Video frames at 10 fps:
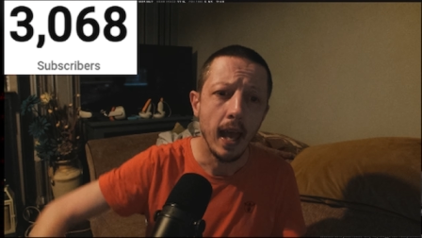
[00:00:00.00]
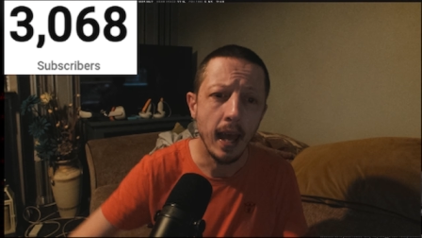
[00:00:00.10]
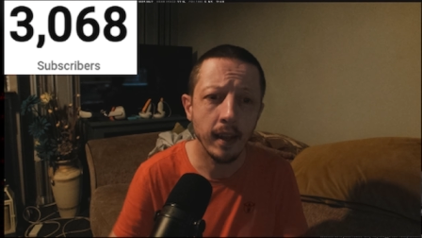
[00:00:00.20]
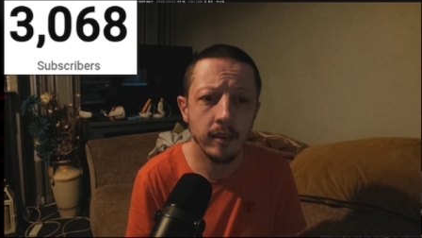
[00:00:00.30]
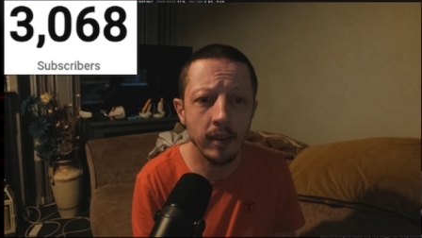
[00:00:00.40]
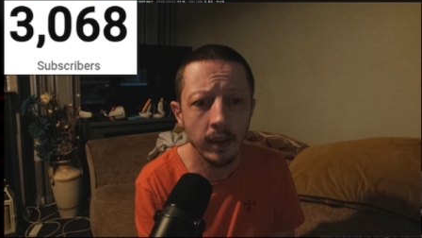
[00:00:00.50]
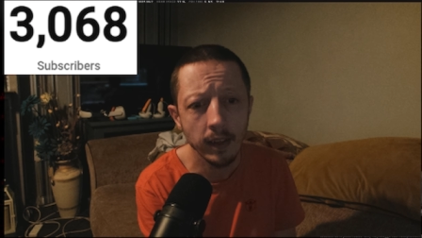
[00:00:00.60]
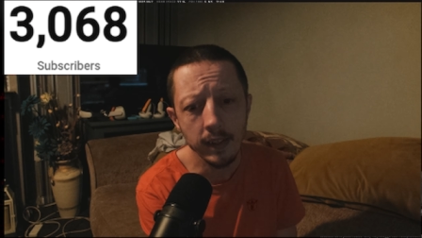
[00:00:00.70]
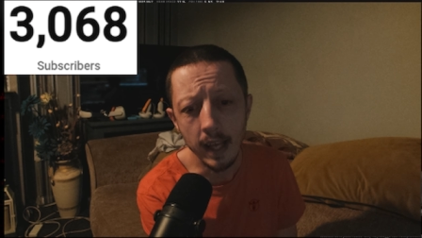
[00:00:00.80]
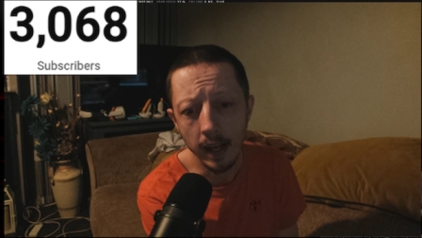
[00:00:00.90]
And
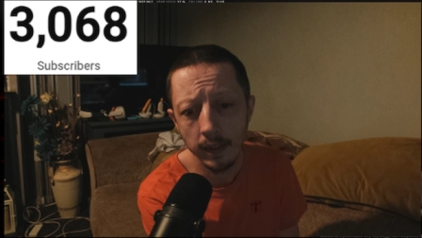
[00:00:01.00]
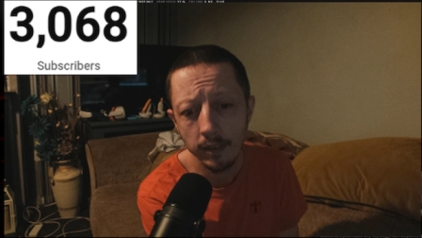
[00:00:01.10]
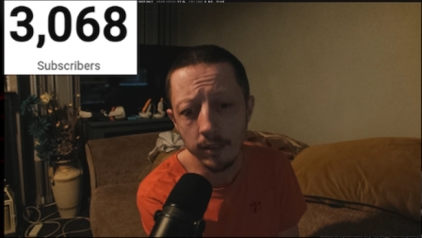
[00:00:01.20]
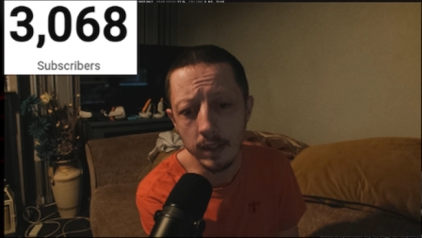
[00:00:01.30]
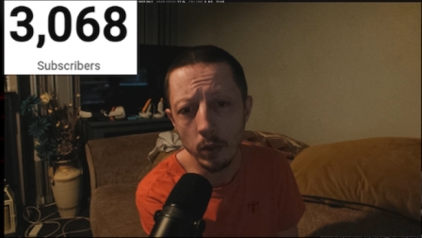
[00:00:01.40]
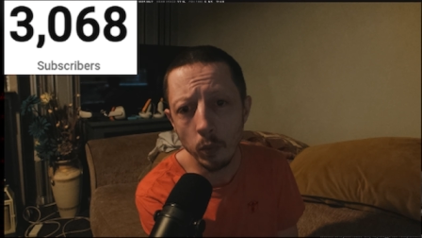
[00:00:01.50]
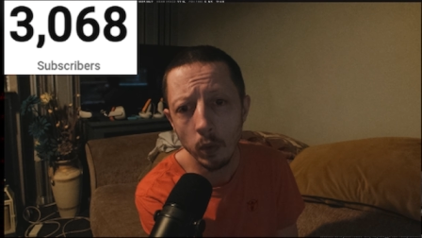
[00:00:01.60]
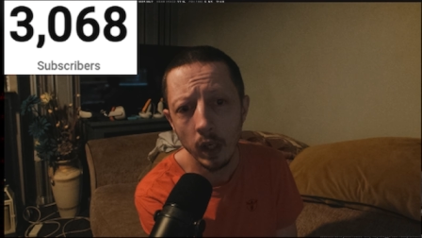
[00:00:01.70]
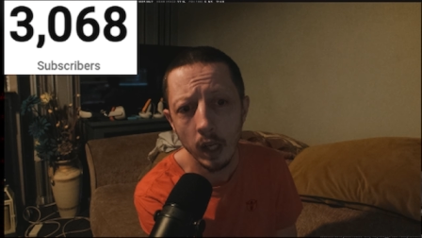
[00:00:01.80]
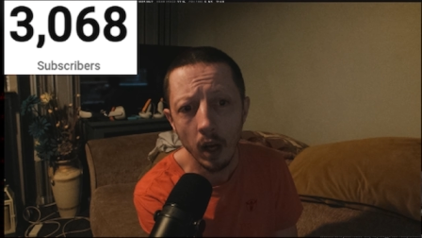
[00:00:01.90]
yeah, see you